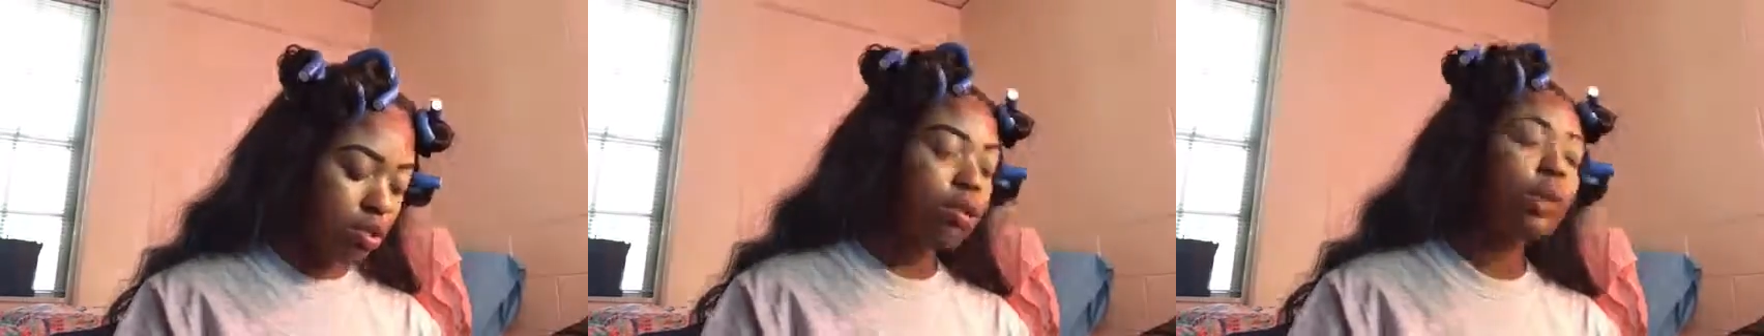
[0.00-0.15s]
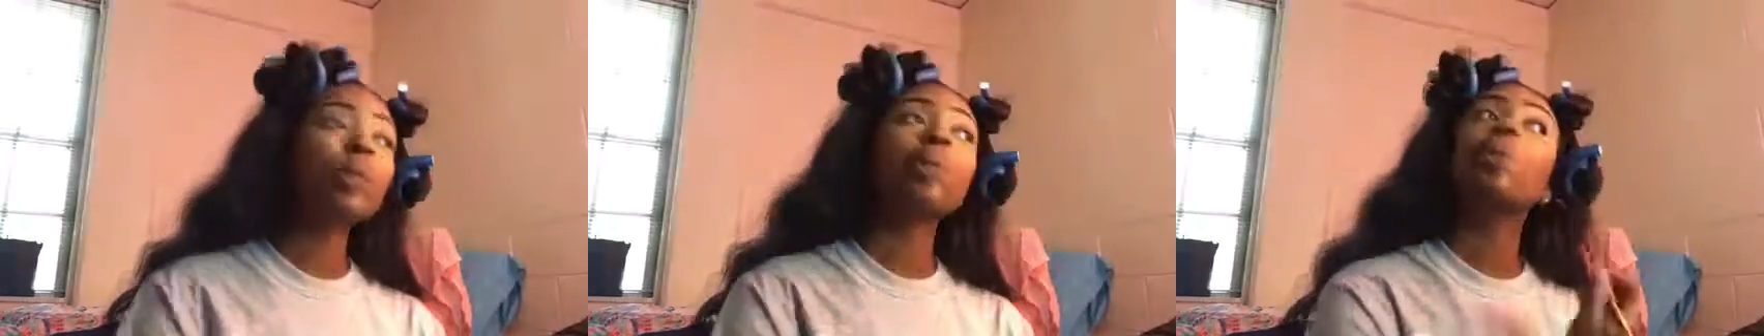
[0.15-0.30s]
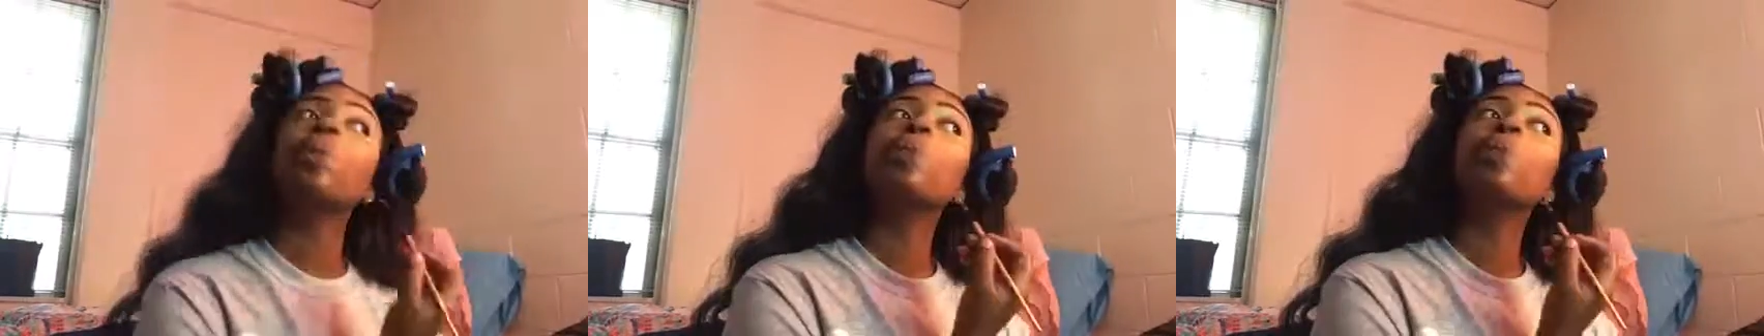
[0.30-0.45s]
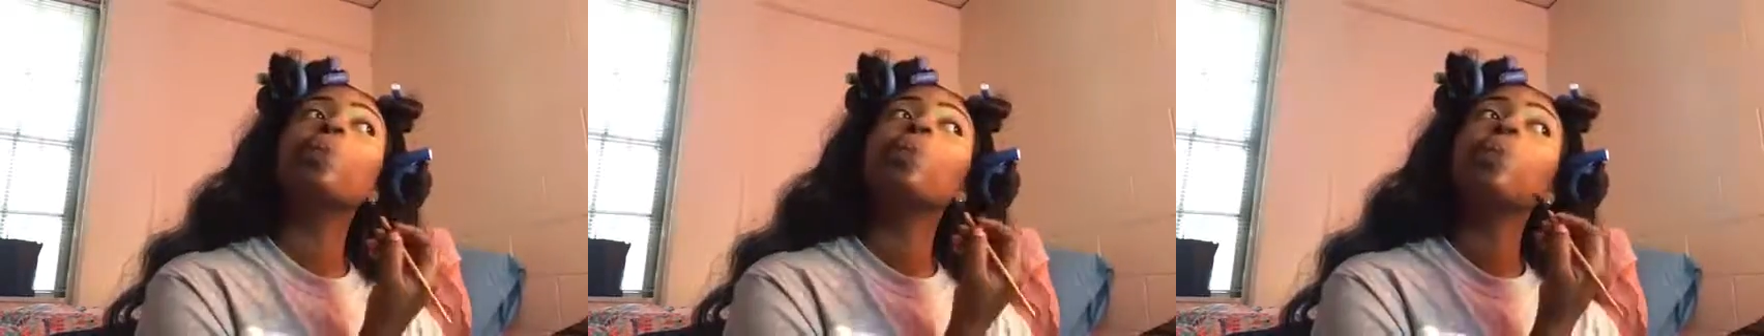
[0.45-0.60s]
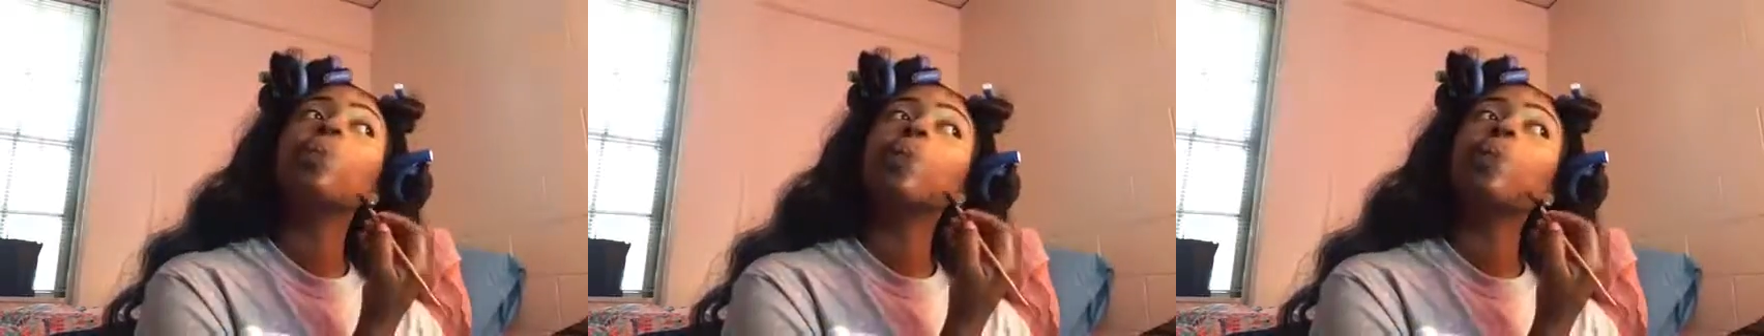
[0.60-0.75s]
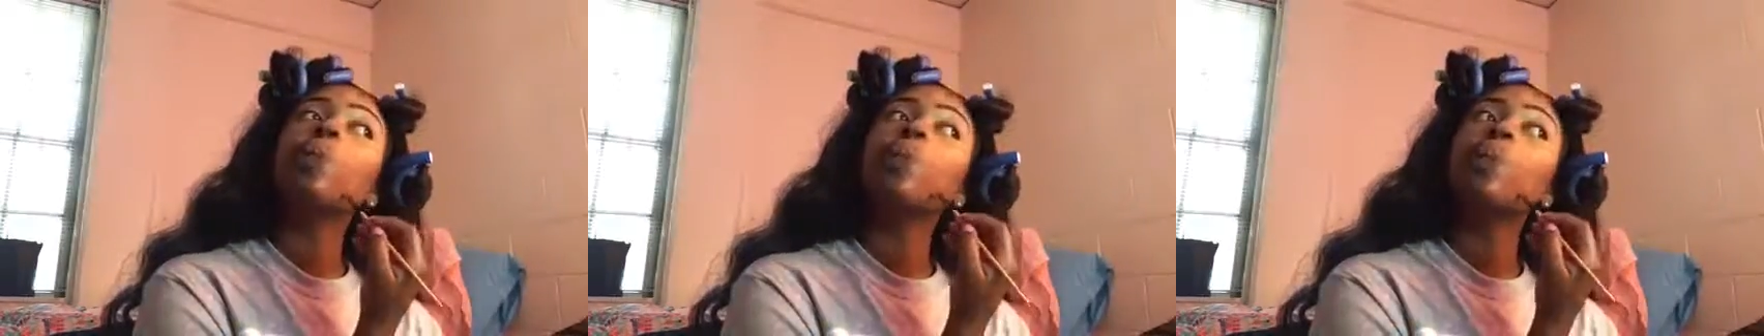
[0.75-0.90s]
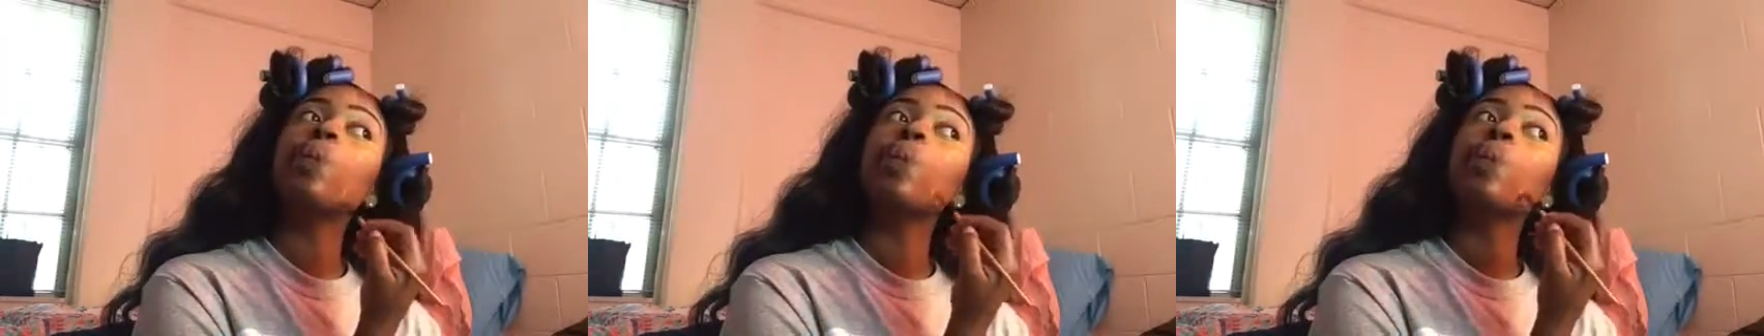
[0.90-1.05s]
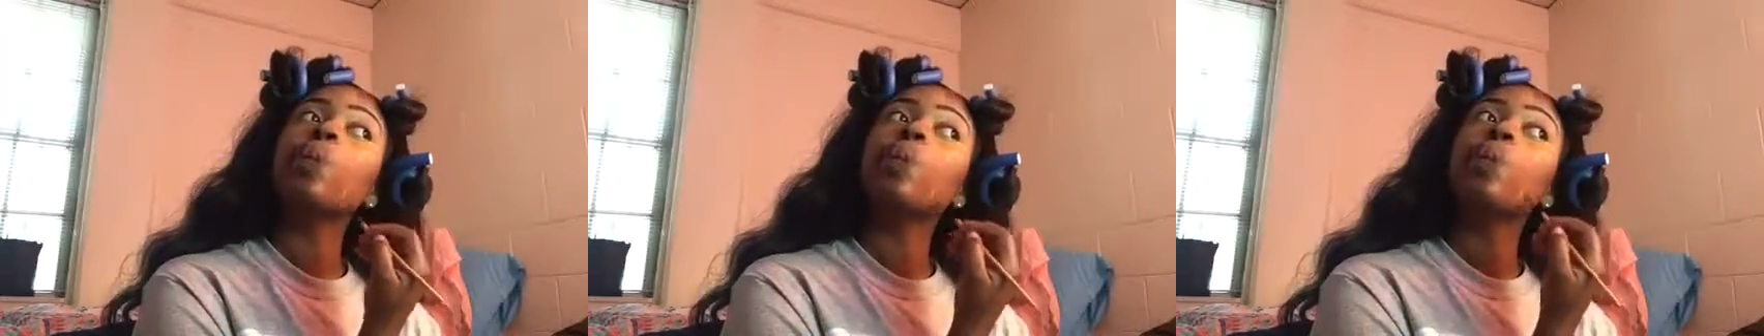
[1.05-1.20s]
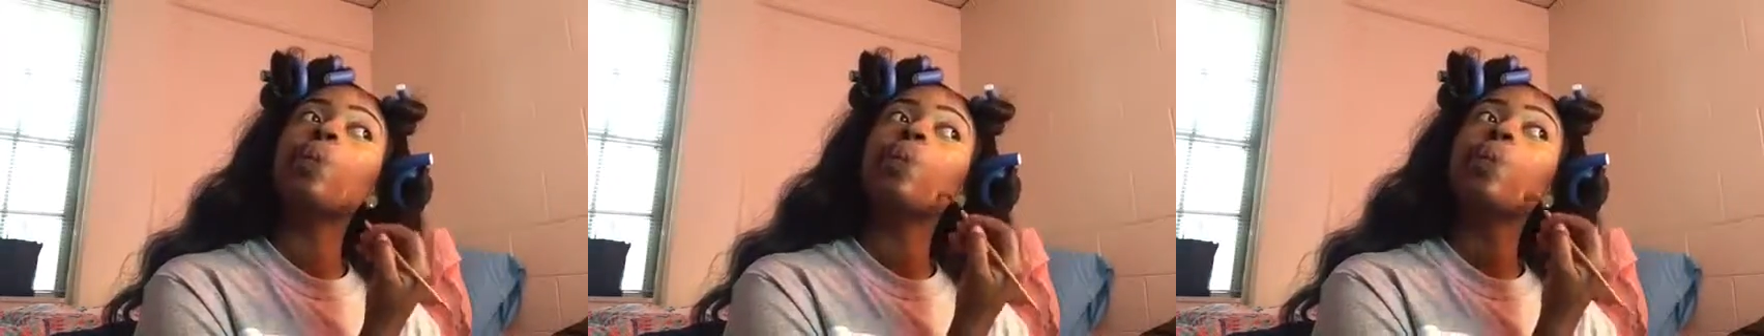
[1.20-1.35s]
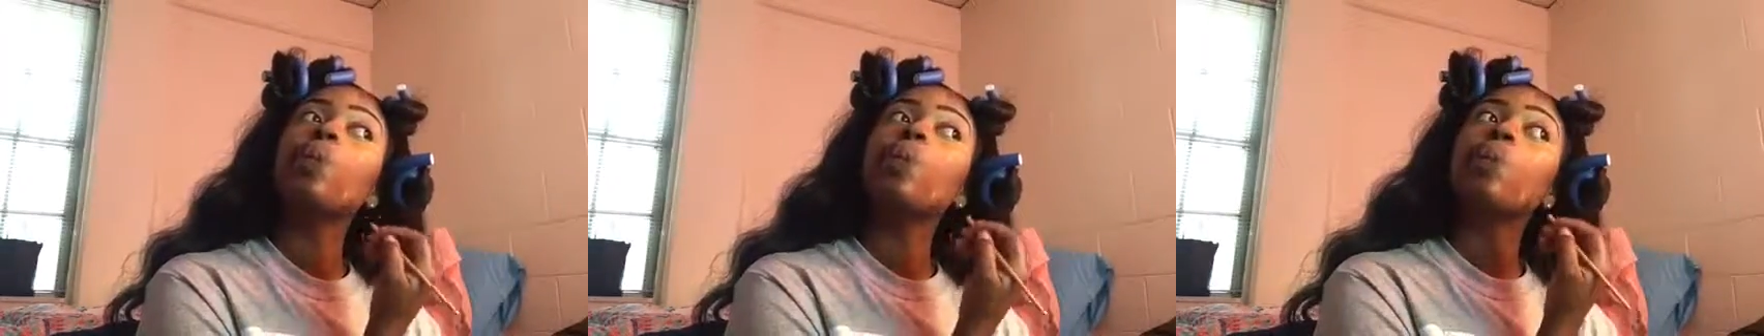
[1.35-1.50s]
and I'm going to contour
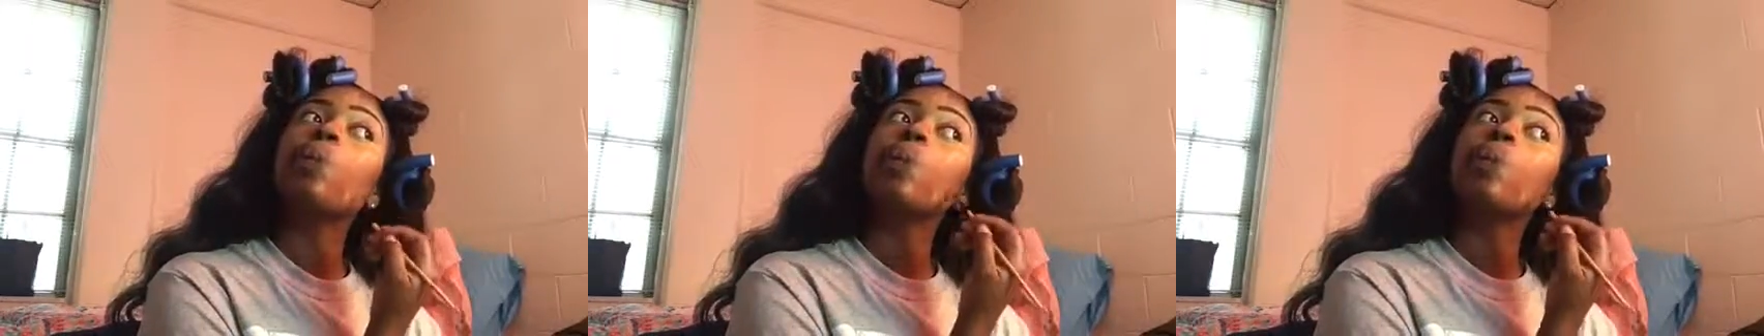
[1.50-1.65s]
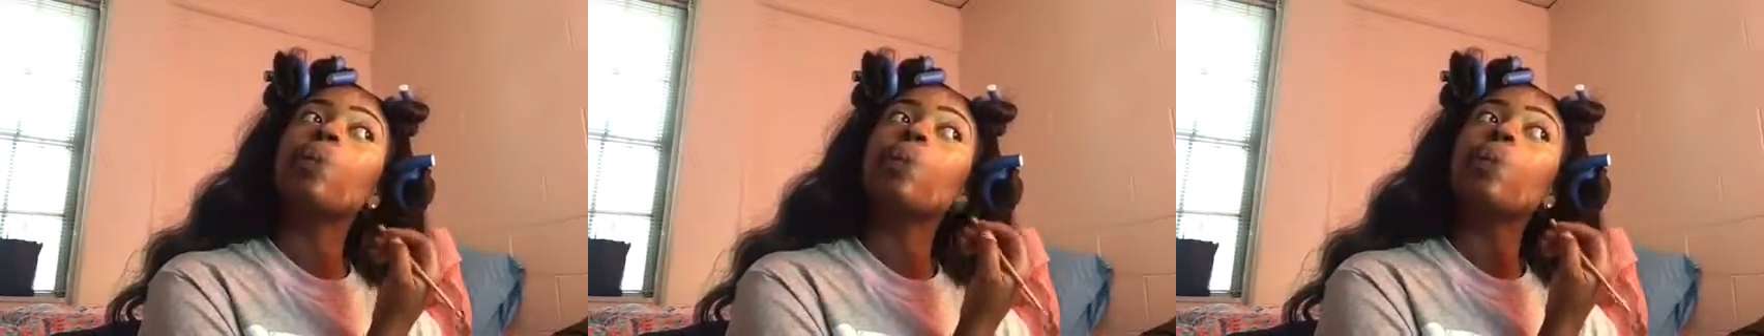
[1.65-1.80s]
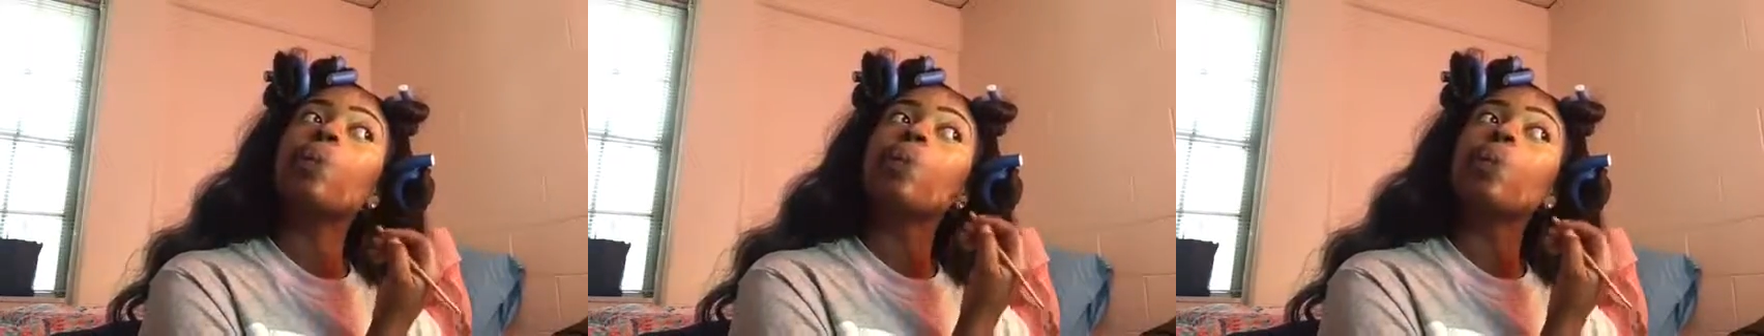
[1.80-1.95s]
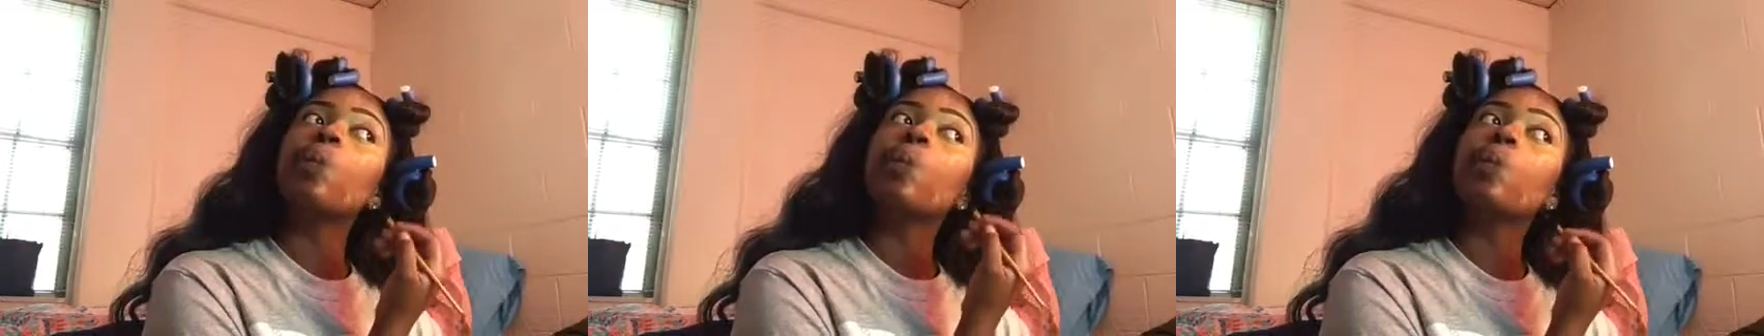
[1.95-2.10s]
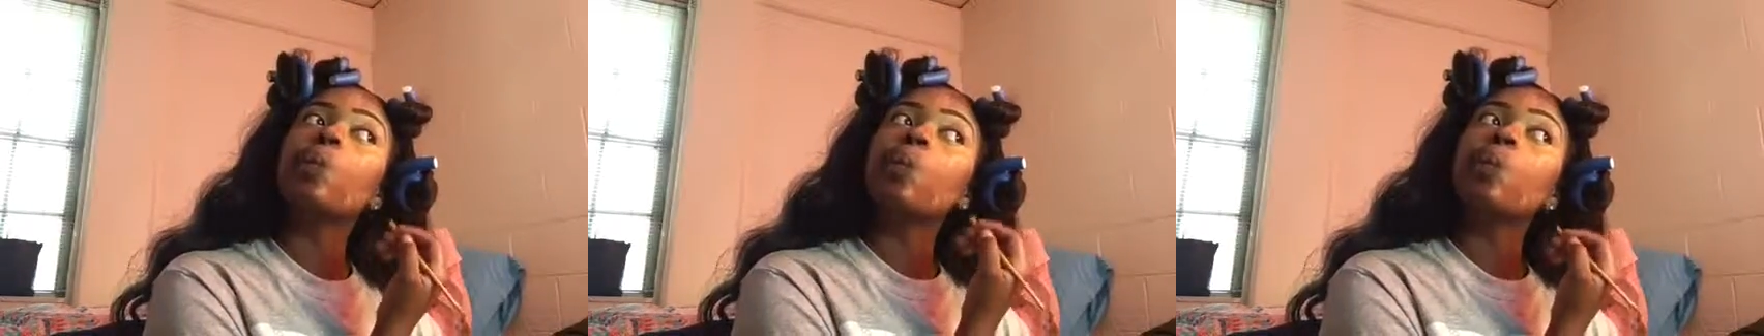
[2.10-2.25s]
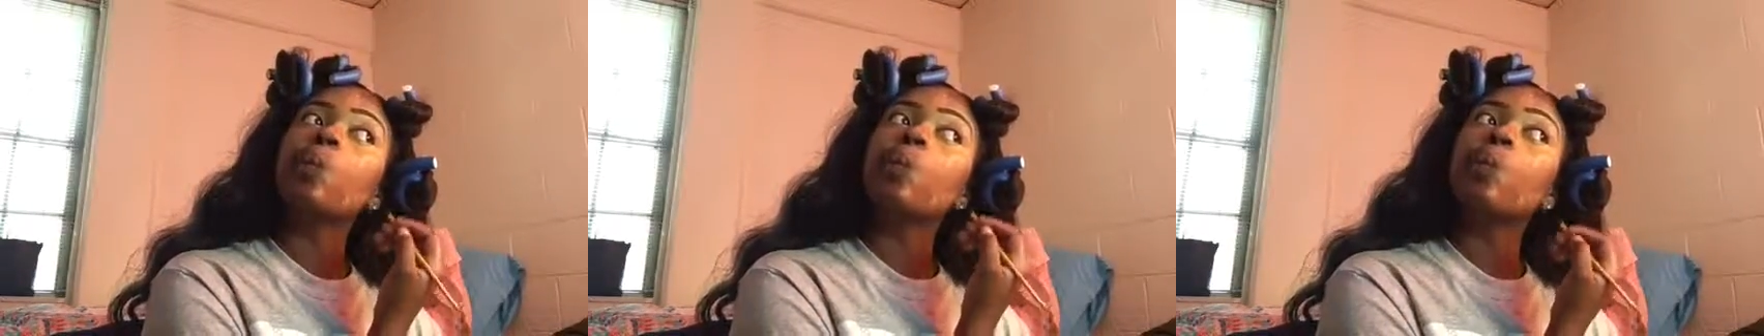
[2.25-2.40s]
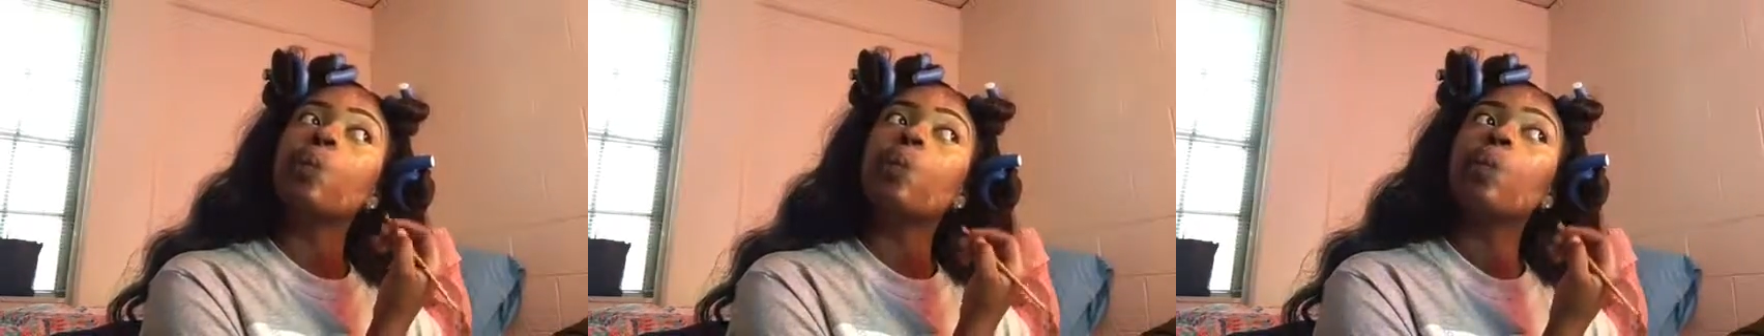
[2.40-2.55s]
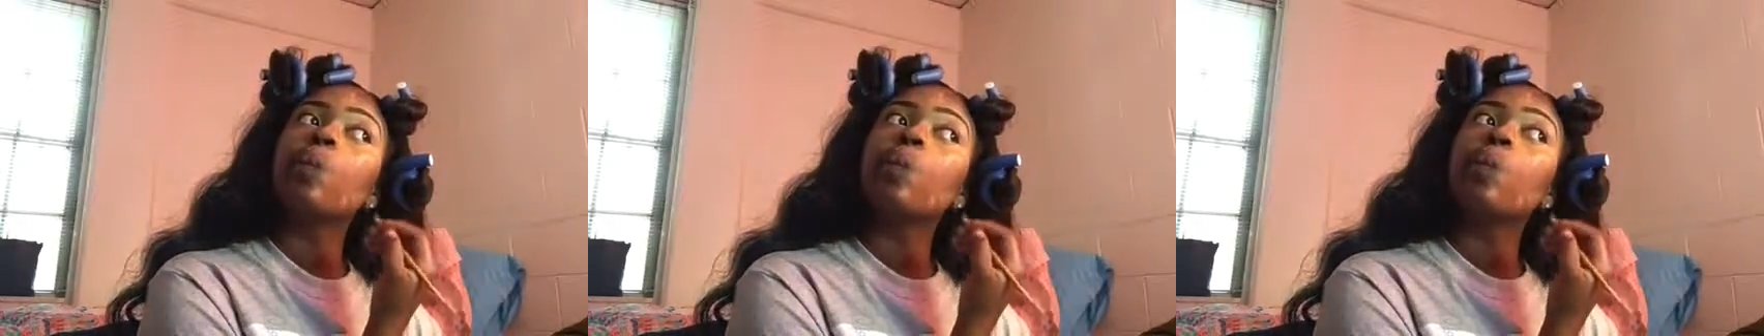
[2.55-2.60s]
some of my forehead